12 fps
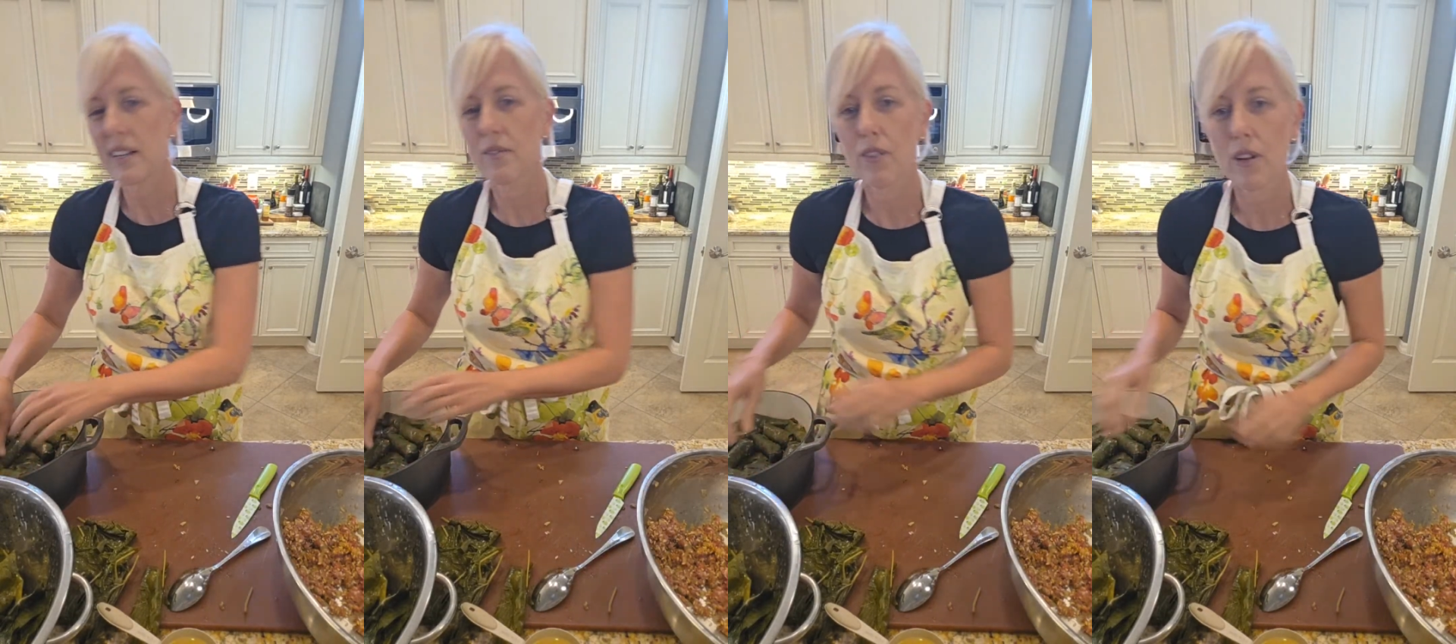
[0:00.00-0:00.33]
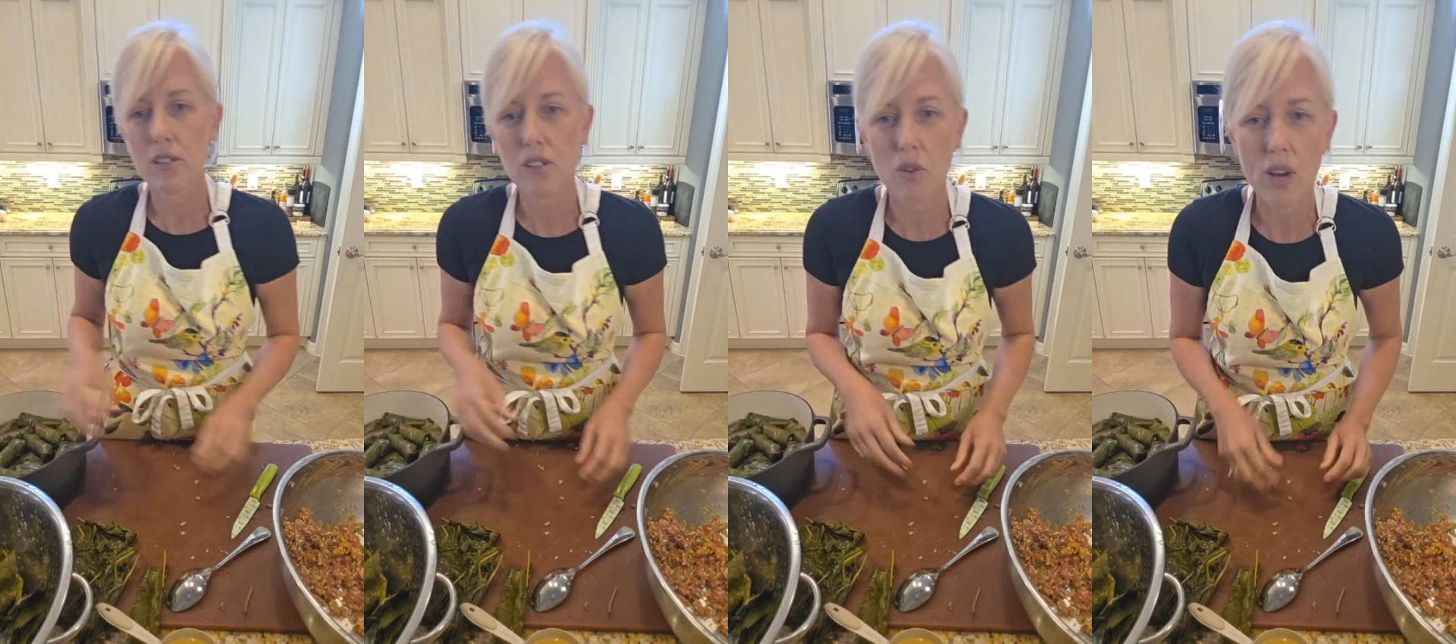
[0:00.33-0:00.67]

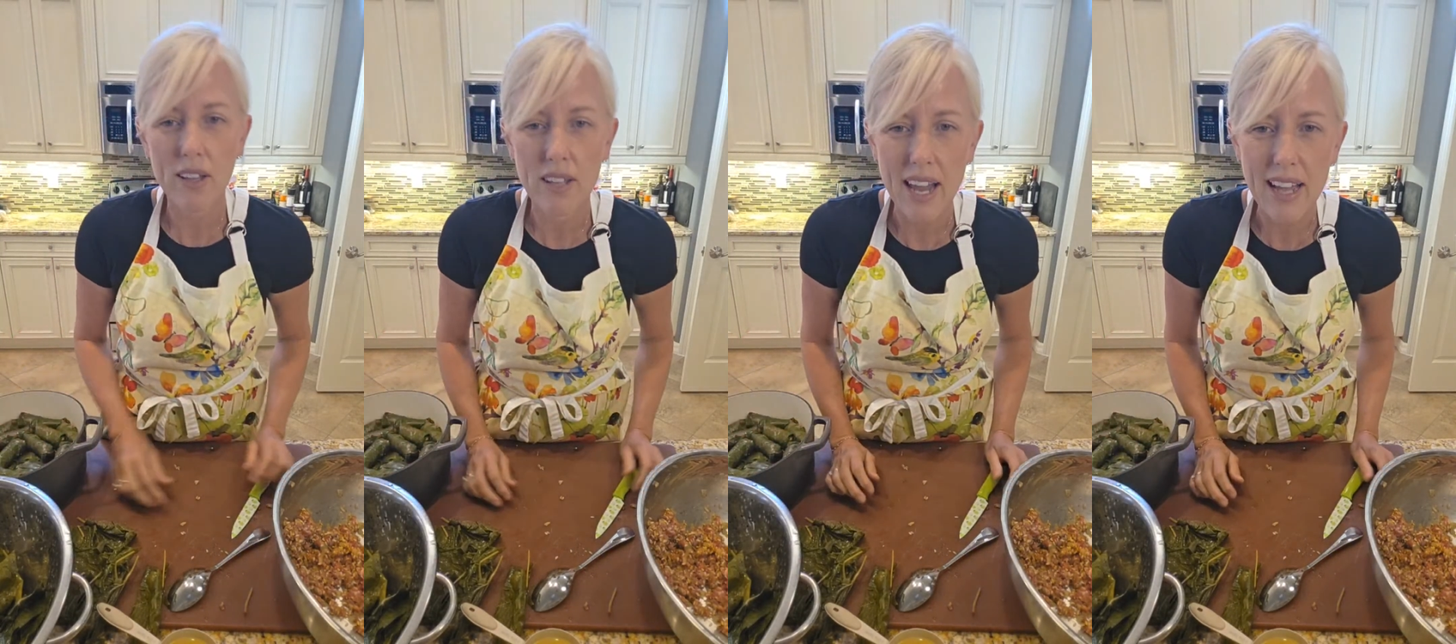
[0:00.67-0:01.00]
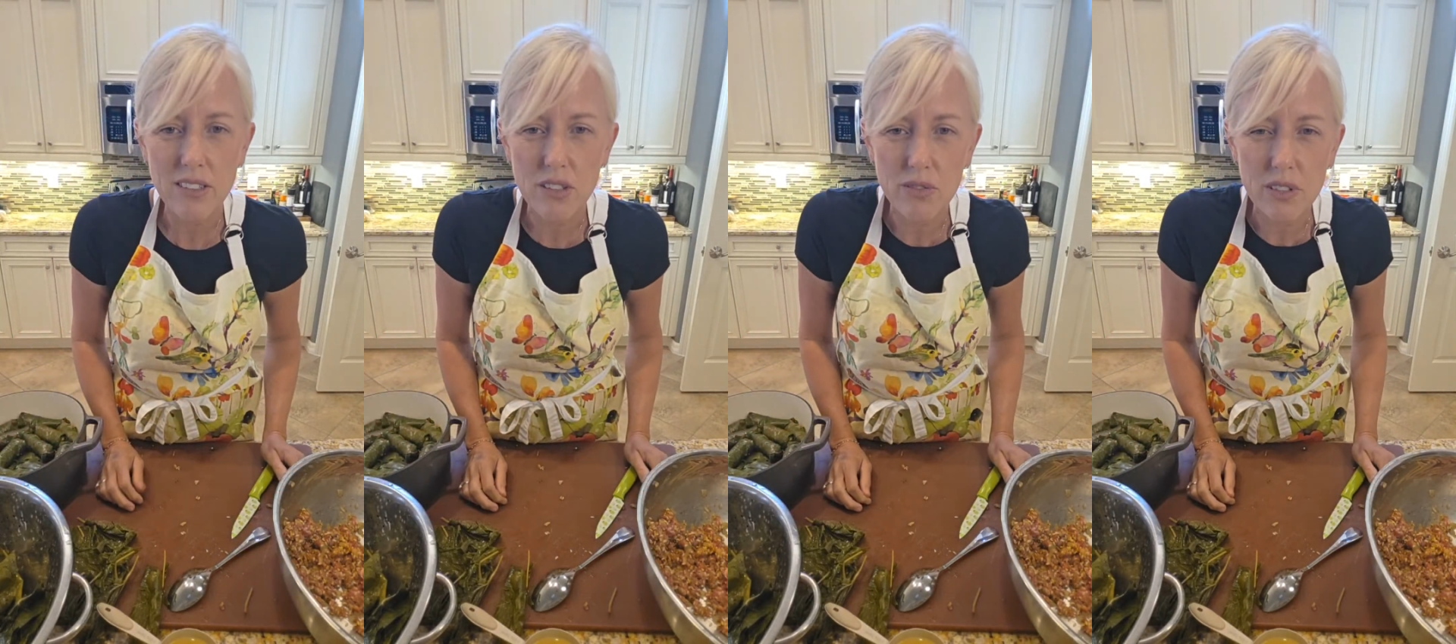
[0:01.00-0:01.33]
virgin oil and
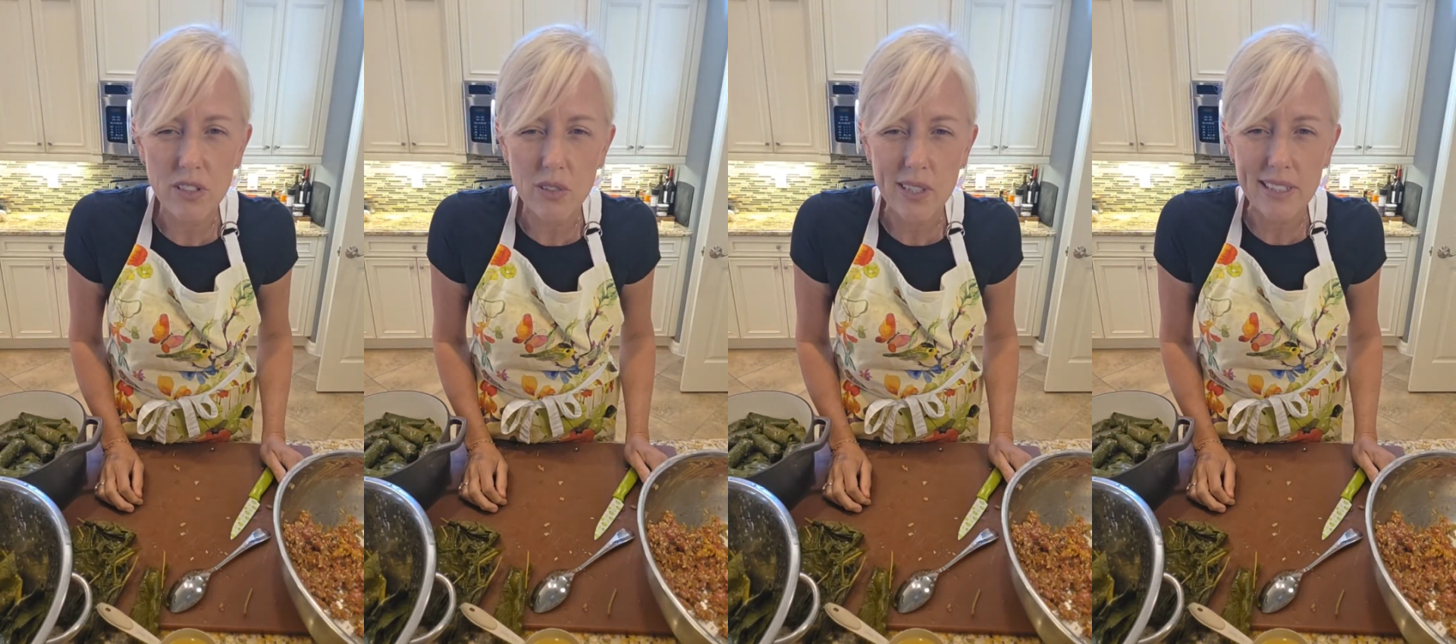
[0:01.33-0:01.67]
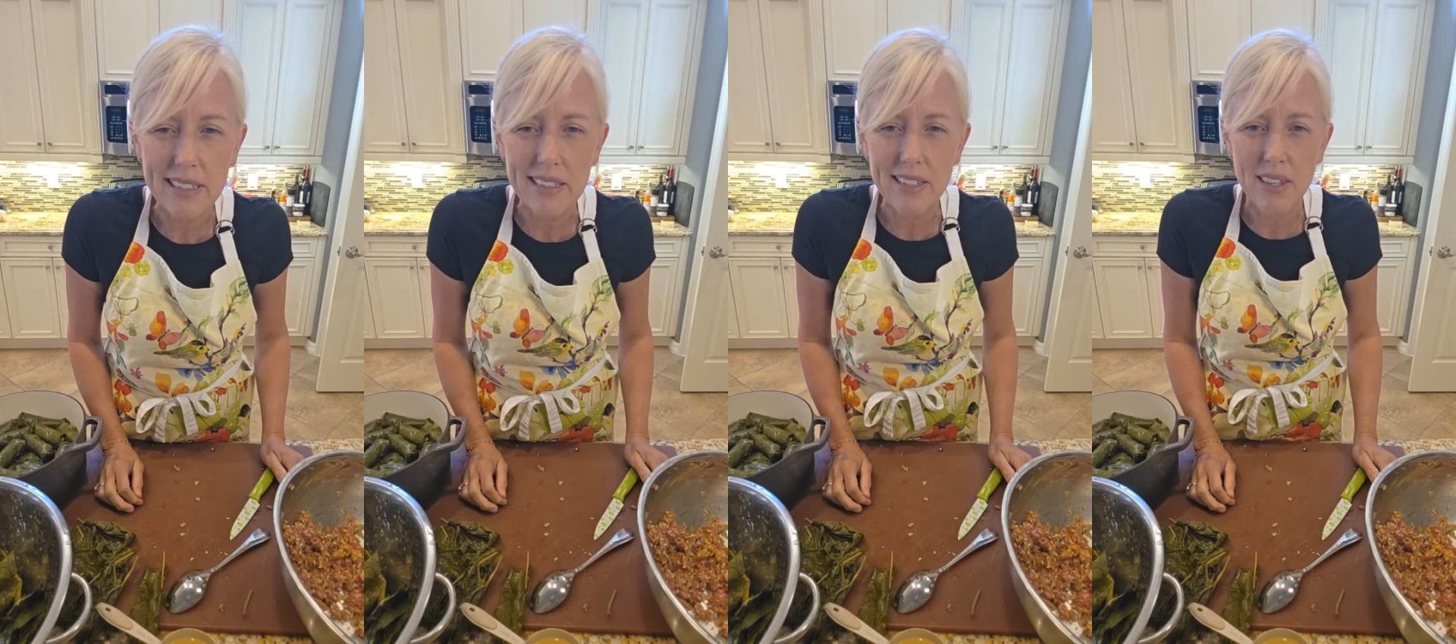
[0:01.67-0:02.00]
extra virgin oil
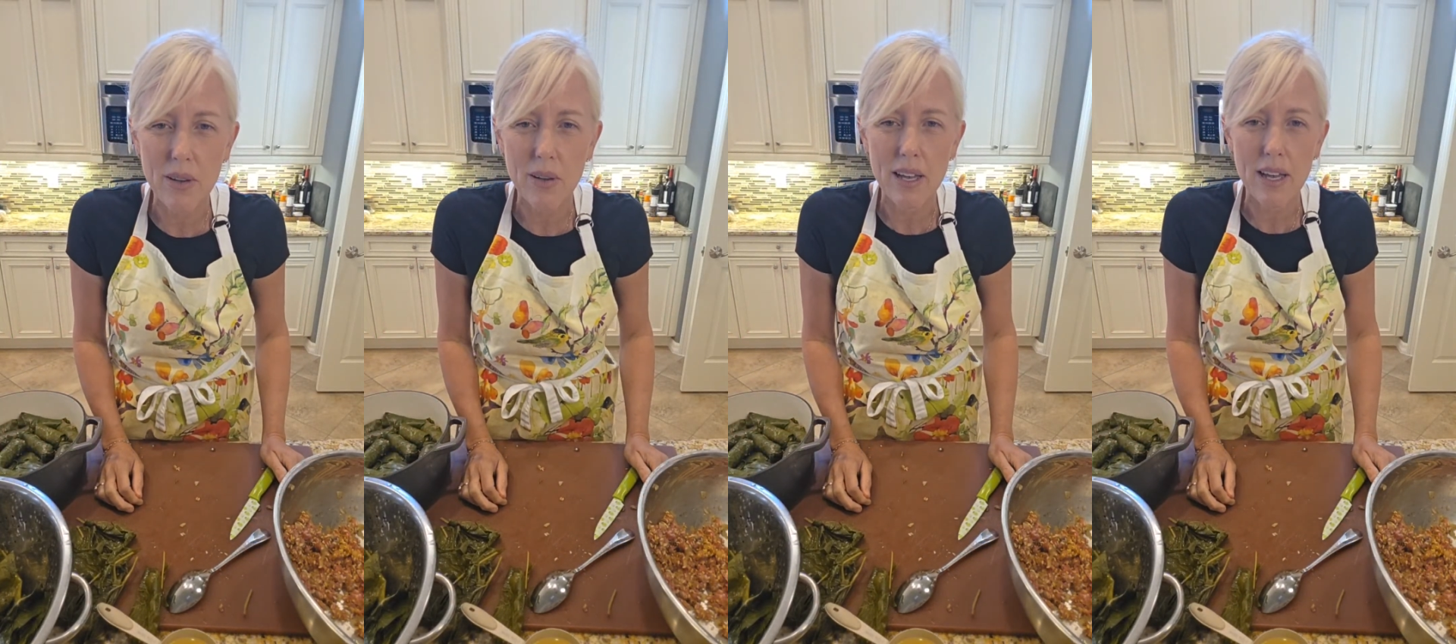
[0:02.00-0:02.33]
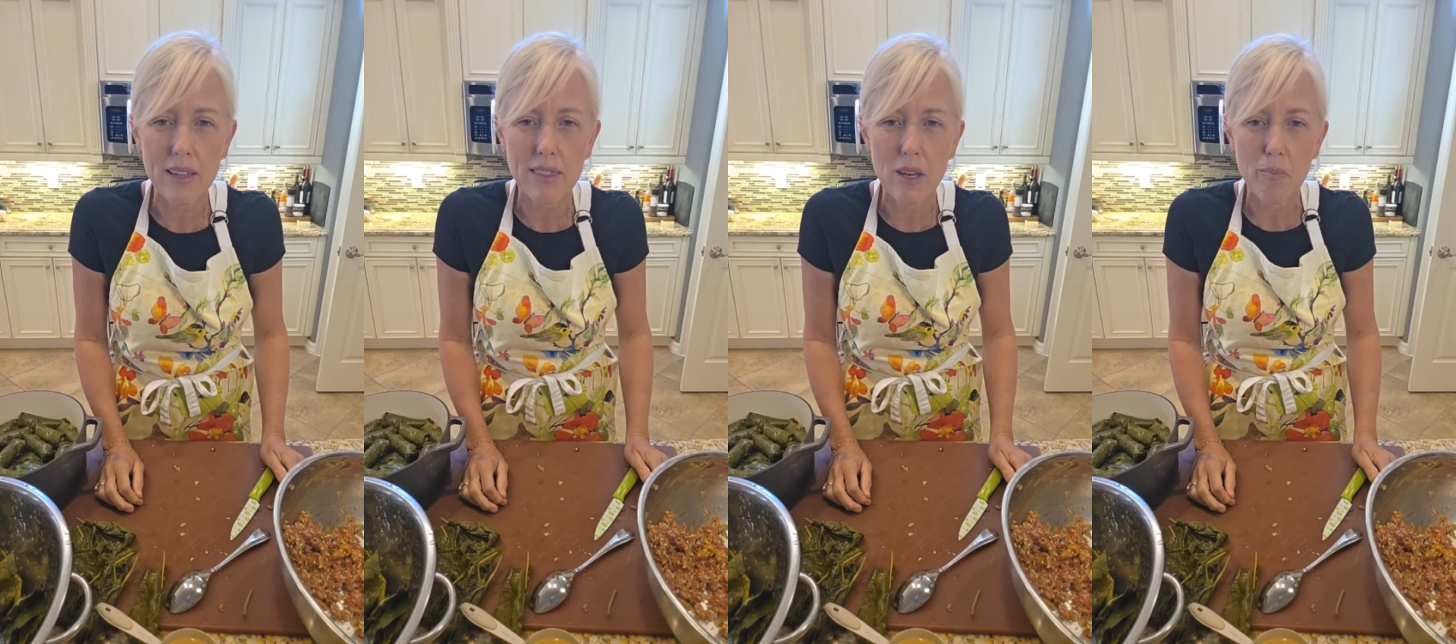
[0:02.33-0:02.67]
is
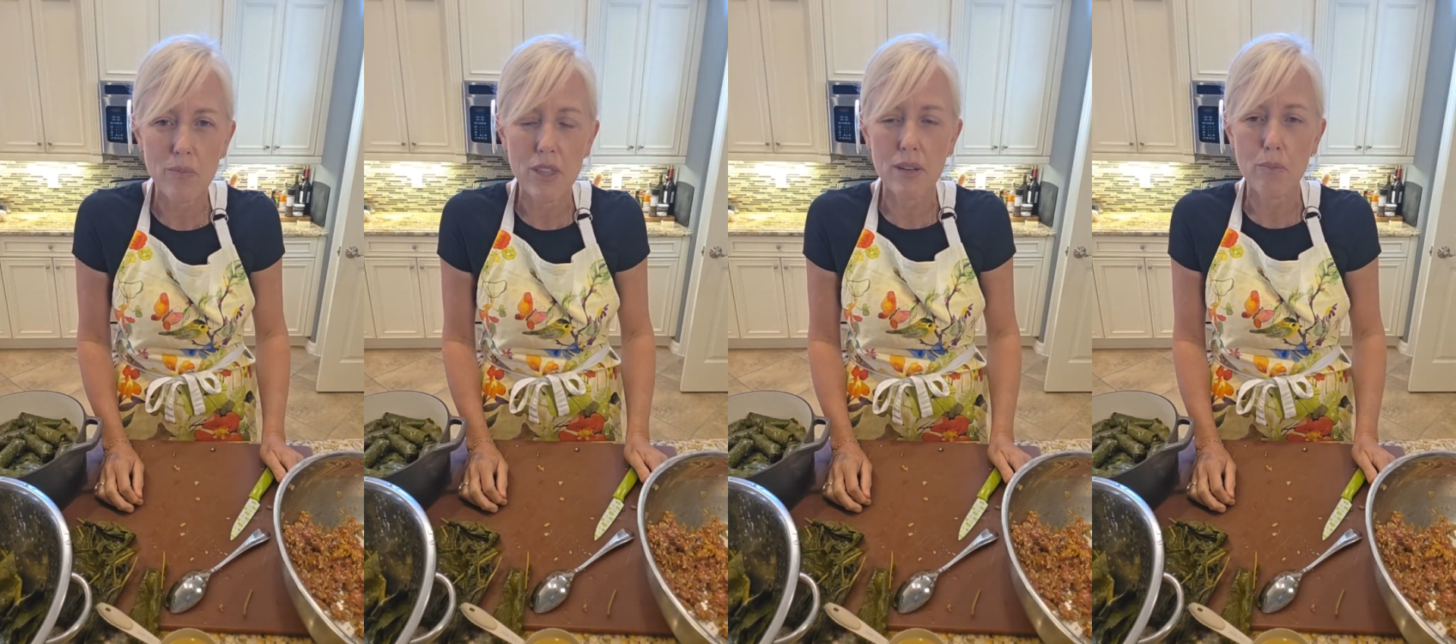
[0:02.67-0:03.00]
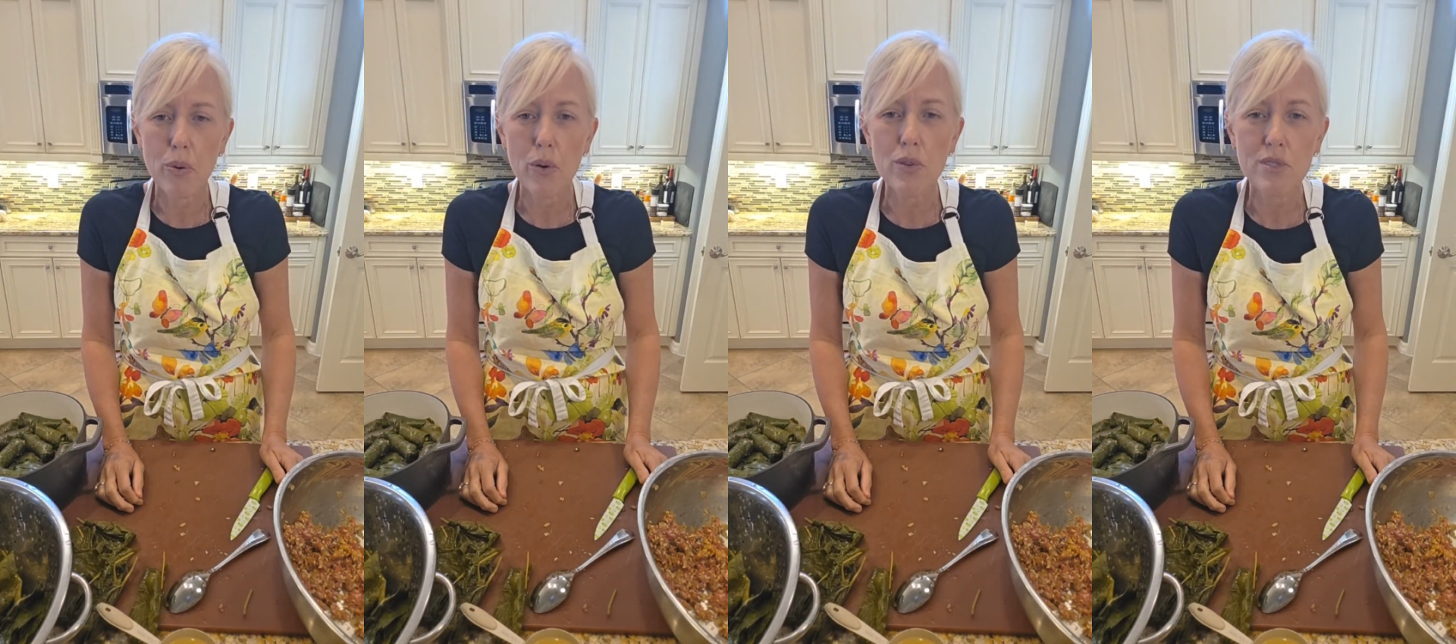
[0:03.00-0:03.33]
the
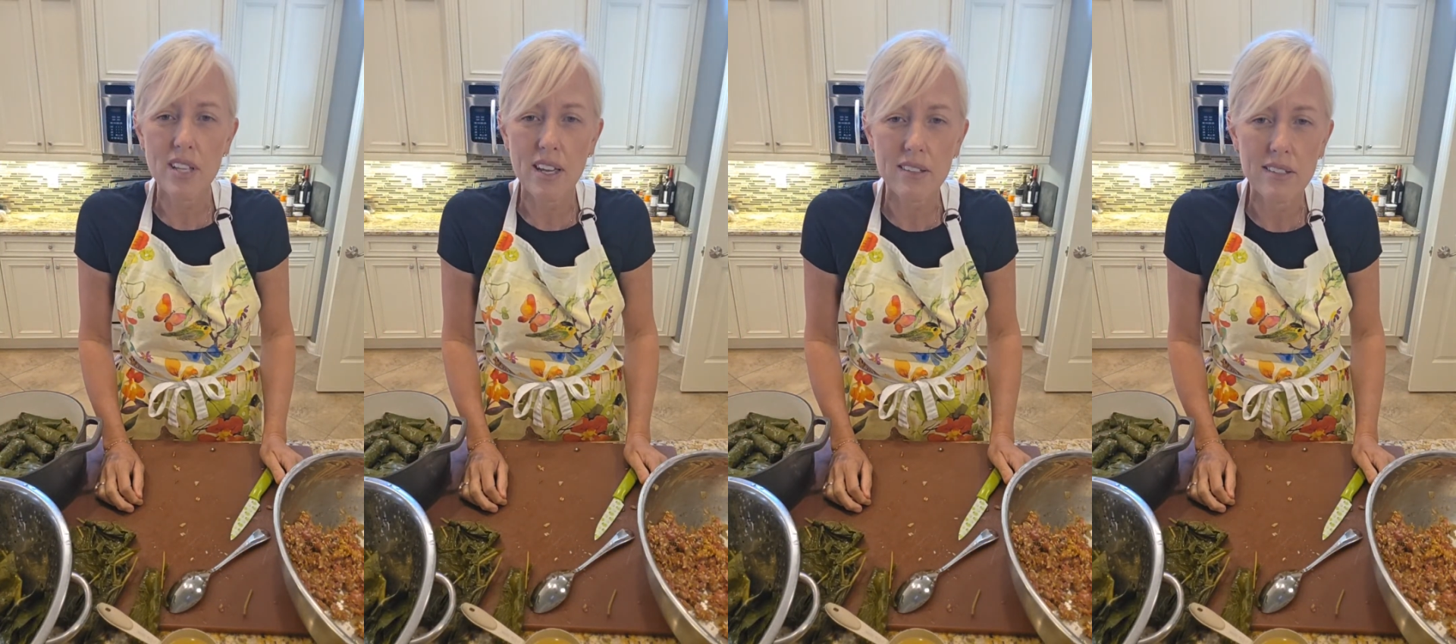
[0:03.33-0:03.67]
process